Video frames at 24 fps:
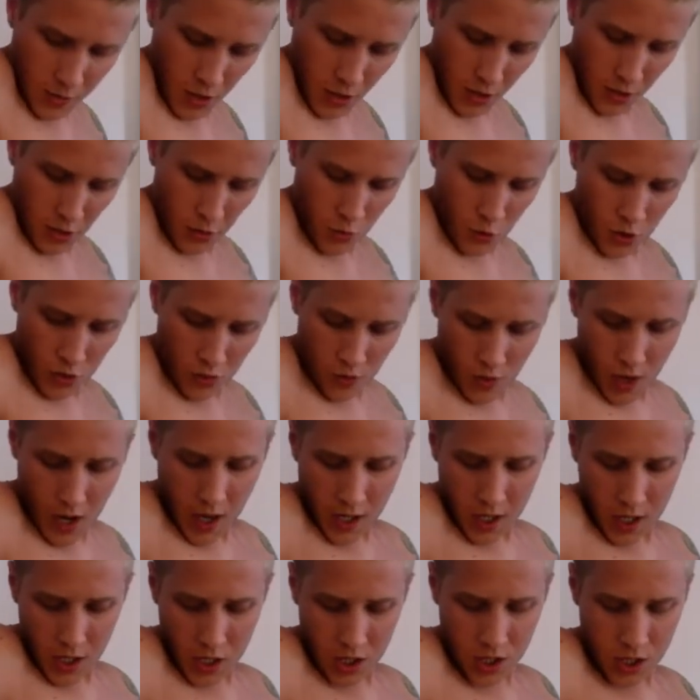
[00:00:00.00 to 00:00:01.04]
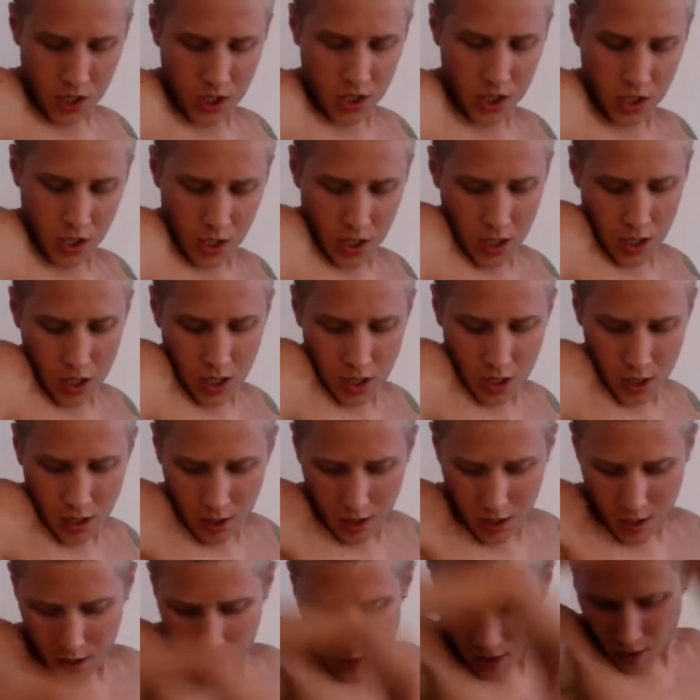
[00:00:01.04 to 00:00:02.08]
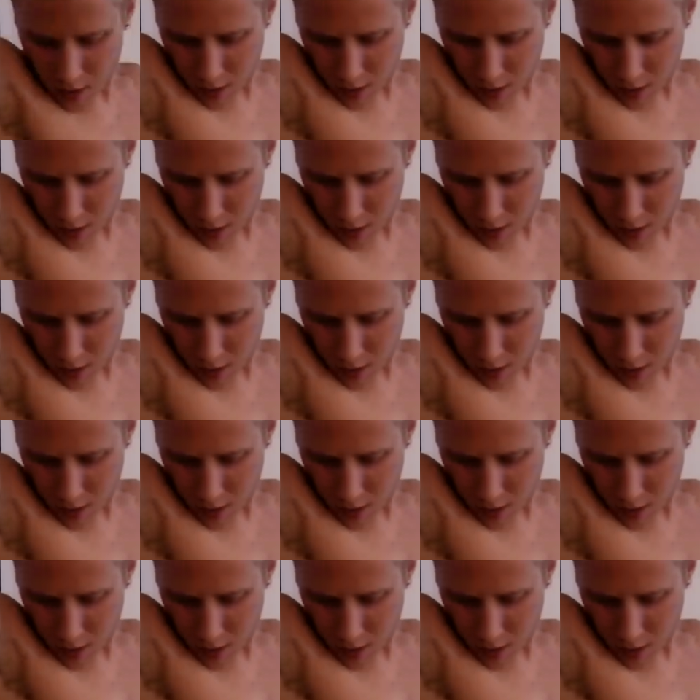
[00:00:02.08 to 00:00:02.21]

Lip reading: a little more reddish here.